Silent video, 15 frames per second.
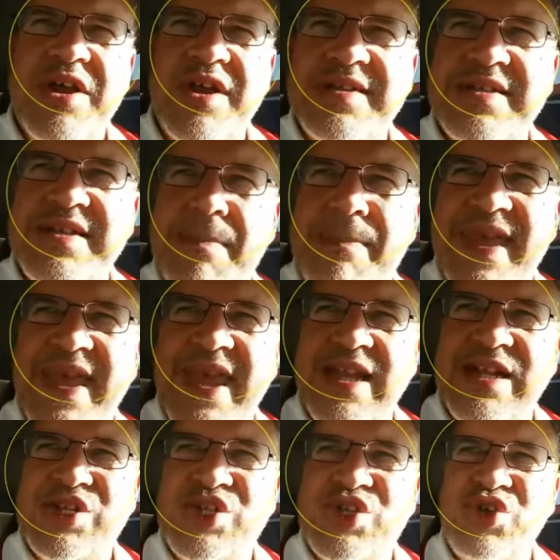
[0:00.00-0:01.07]
this
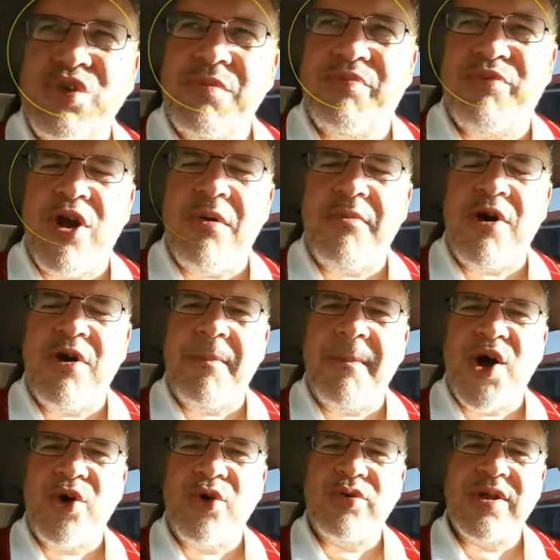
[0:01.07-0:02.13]
Wednesday night, or this
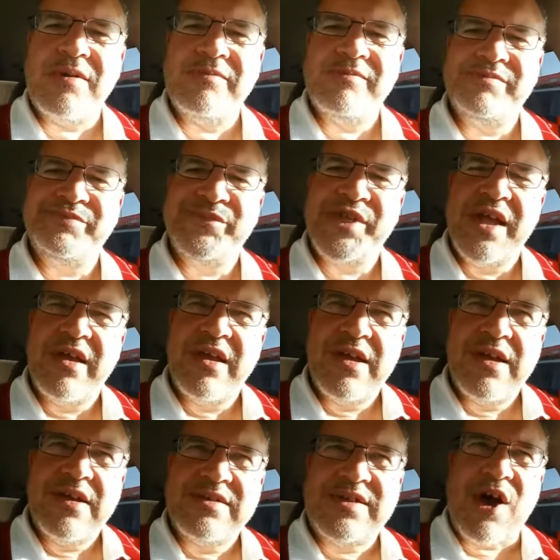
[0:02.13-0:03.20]
Wednesday,
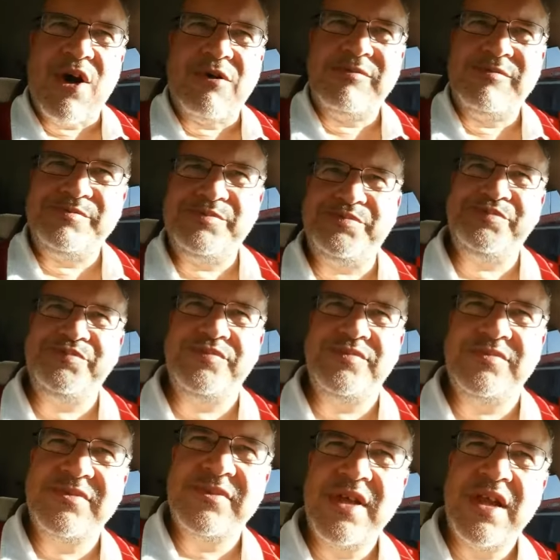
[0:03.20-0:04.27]
Supercar presents
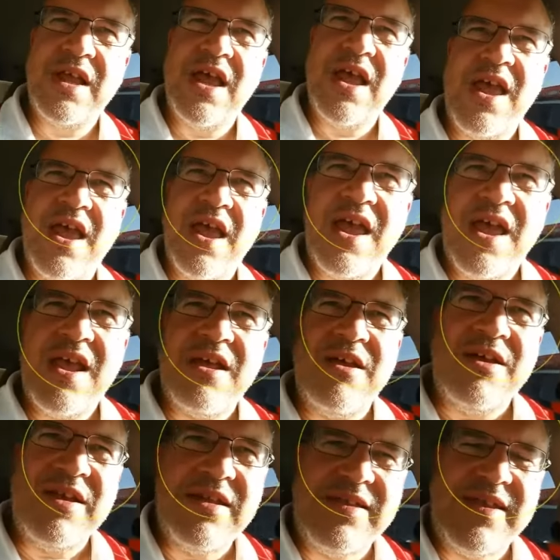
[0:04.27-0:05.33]
three.
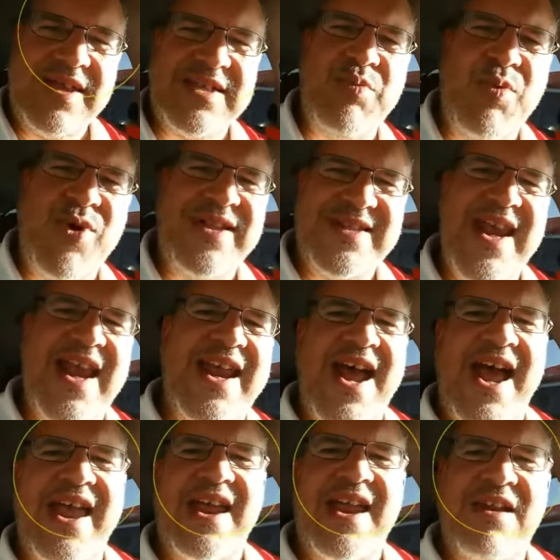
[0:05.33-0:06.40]
So,
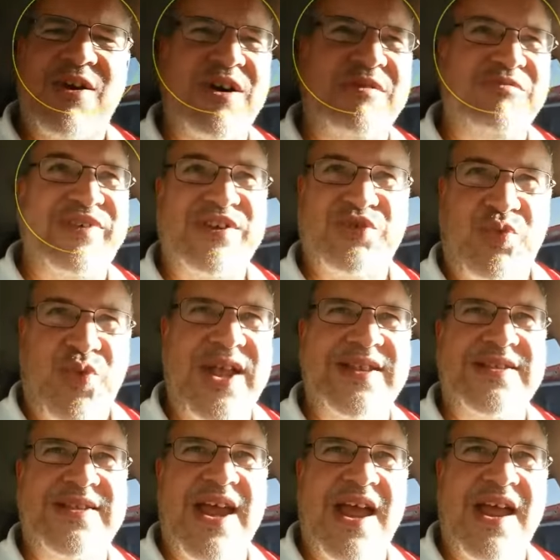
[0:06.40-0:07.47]
do you have what it
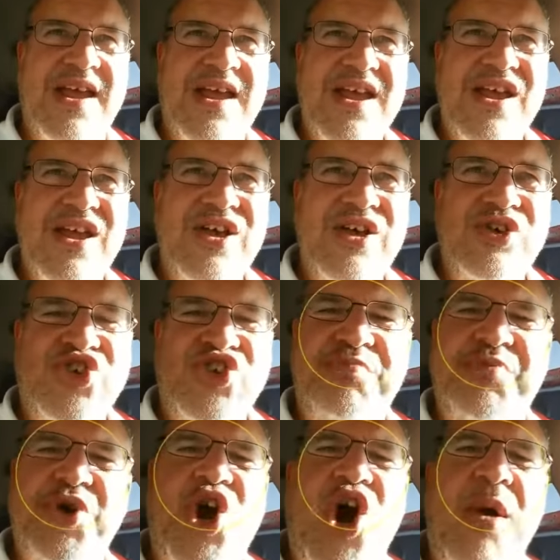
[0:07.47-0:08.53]
takes to
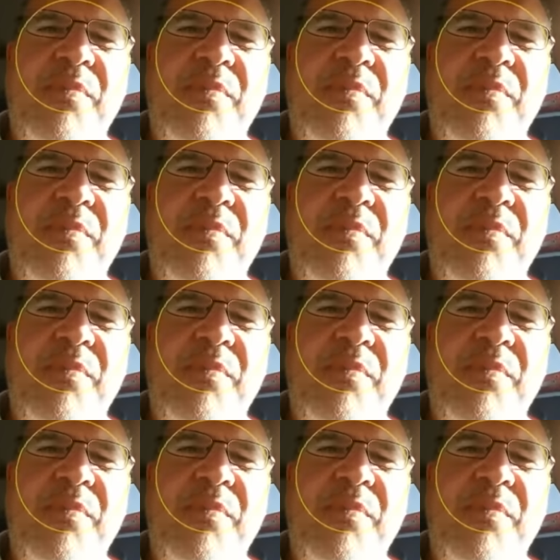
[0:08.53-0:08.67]
be the